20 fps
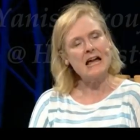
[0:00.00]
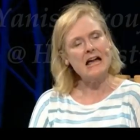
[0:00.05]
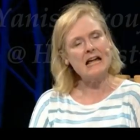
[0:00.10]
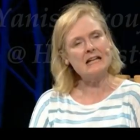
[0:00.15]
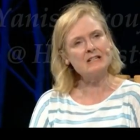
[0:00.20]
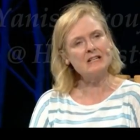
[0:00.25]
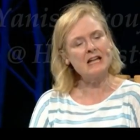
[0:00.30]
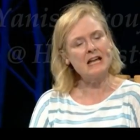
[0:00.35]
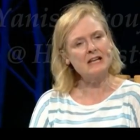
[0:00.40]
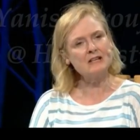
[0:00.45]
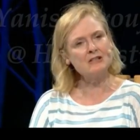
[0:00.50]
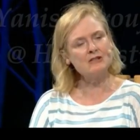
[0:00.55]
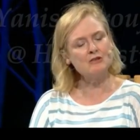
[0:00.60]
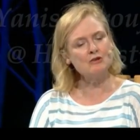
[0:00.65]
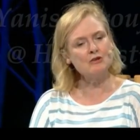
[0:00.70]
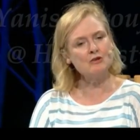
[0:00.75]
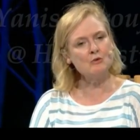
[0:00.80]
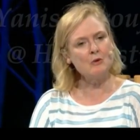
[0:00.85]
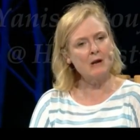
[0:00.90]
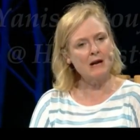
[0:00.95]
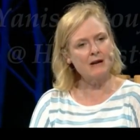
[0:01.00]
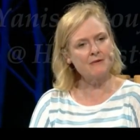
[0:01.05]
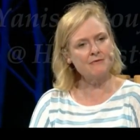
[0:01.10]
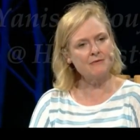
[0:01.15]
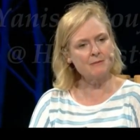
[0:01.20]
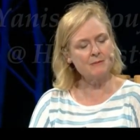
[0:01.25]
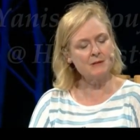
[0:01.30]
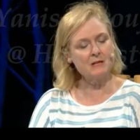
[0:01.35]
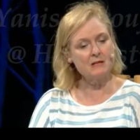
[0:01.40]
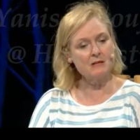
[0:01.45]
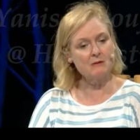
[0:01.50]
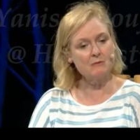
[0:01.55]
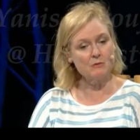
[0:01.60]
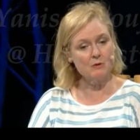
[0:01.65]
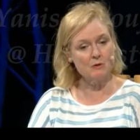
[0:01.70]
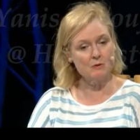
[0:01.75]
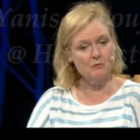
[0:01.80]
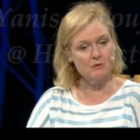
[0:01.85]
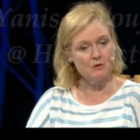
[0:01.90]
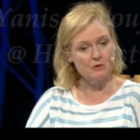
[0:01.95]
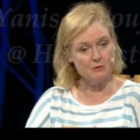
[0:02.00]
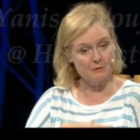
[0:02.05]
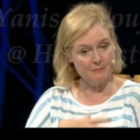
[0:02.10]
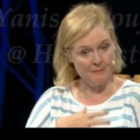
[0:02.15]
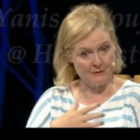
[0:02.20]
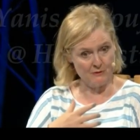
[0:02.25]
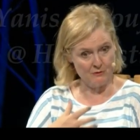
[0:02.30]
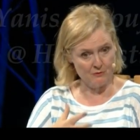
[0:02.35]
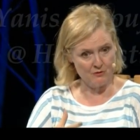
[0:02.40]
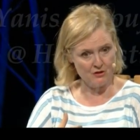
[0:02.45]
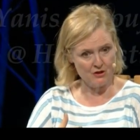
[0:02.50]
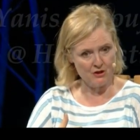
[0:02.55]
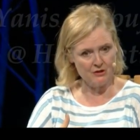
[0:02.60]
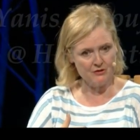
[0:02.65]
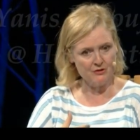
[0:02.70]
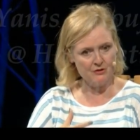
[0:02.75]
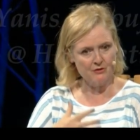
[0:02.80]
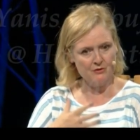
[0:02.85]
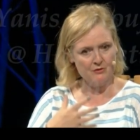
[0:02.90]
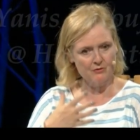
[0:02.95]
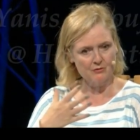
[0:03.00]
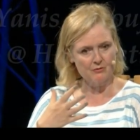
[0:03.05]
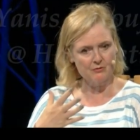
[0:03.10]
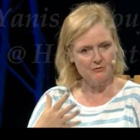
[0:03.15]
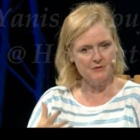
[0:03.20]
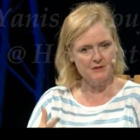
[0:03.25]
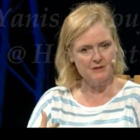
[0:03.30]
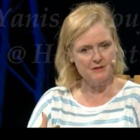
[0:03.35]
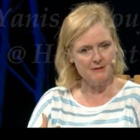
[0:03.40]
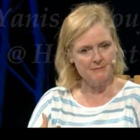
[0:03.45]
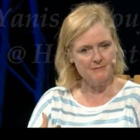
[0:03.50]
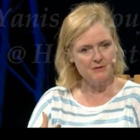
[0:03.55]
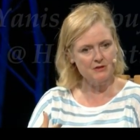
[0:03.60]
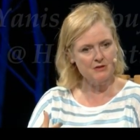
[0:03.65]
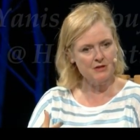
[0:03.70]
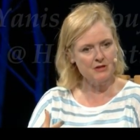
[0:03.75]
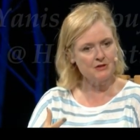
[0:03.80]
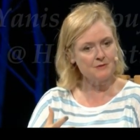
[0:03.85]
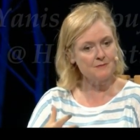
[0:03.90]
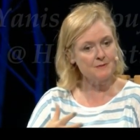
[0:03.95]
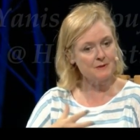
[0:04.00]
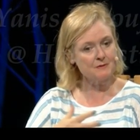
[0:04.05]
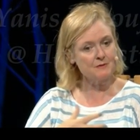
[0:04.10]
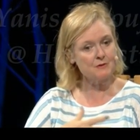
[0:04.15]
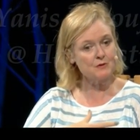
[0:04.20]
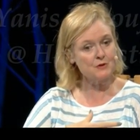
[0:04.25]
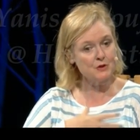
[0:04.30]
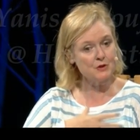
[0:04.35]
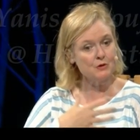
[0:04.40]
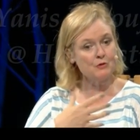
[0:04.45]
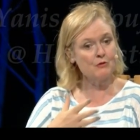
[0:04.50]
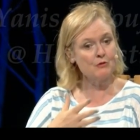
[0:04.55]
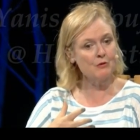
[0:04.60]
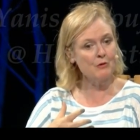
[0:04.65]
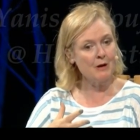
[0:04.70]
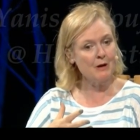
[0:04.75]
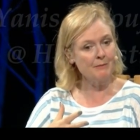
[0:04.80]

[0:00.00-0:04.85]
And, and you have, I mean, you were talking about your childhood and your demonstrations because, of course, you grew